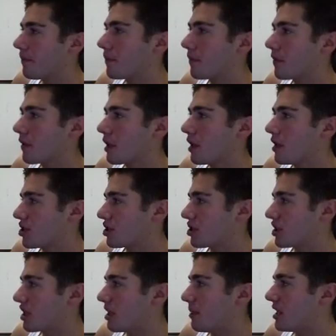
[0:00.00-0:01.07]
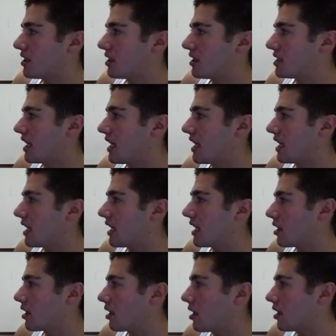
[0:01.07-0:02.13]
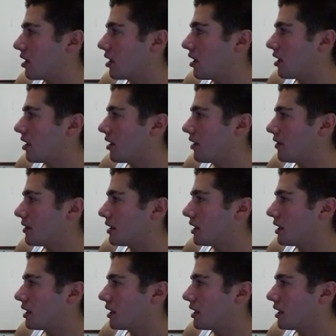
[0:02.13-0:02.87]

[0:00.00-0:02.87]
Just give me a sec. So